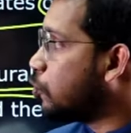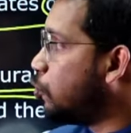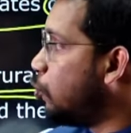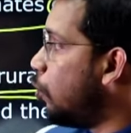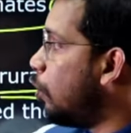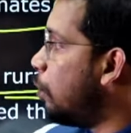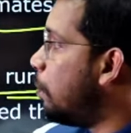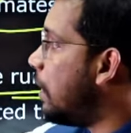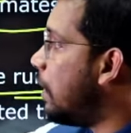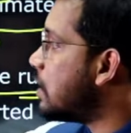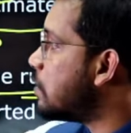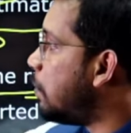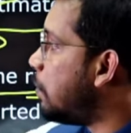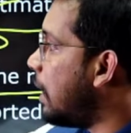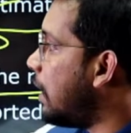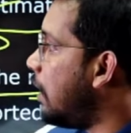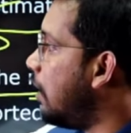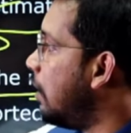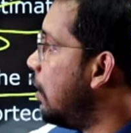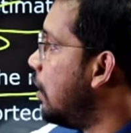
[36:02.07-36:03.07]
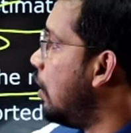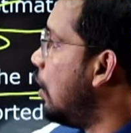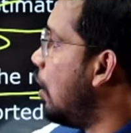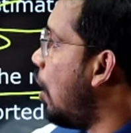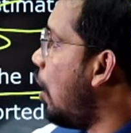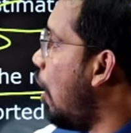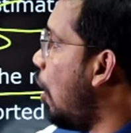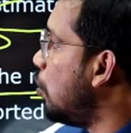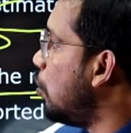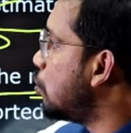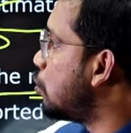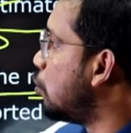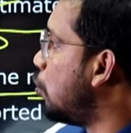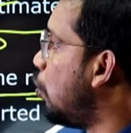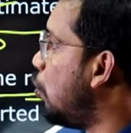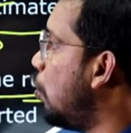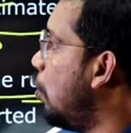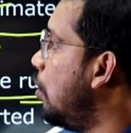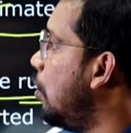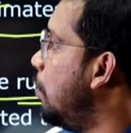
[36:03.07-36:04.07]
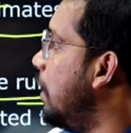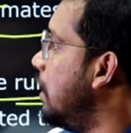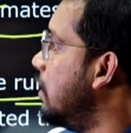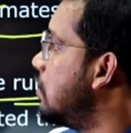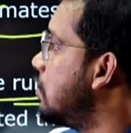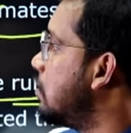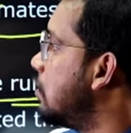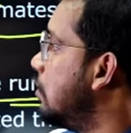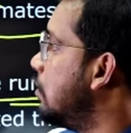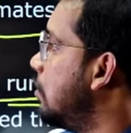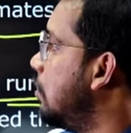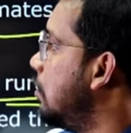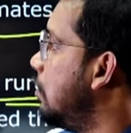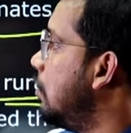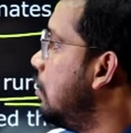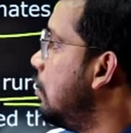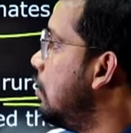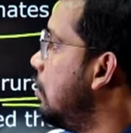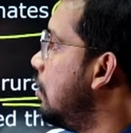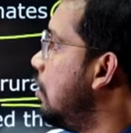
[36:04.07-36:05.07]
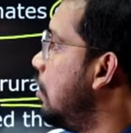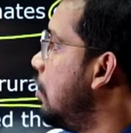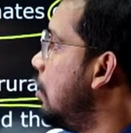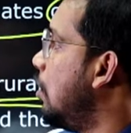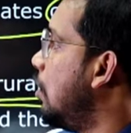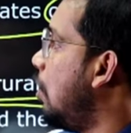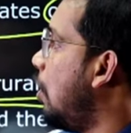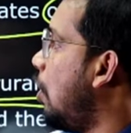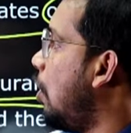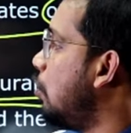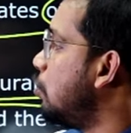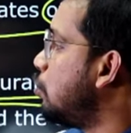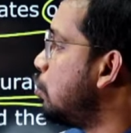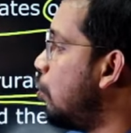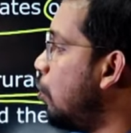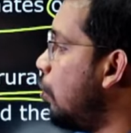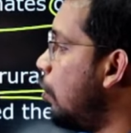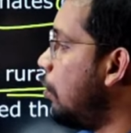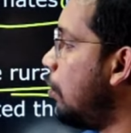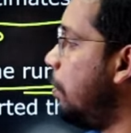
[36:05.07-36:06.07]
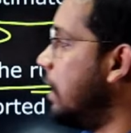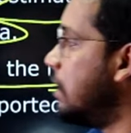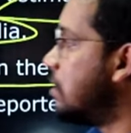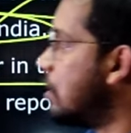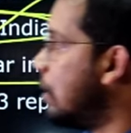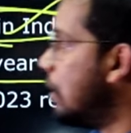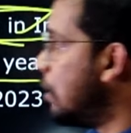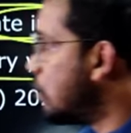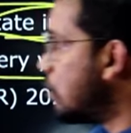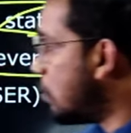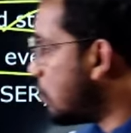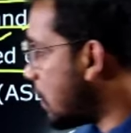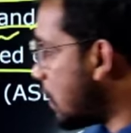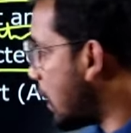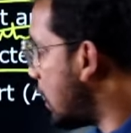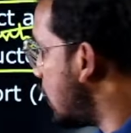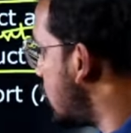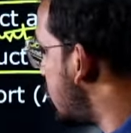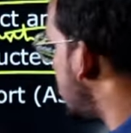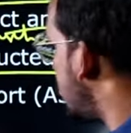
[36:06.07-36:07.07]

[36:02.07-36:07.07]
a school-based but household-based. Household-based. So second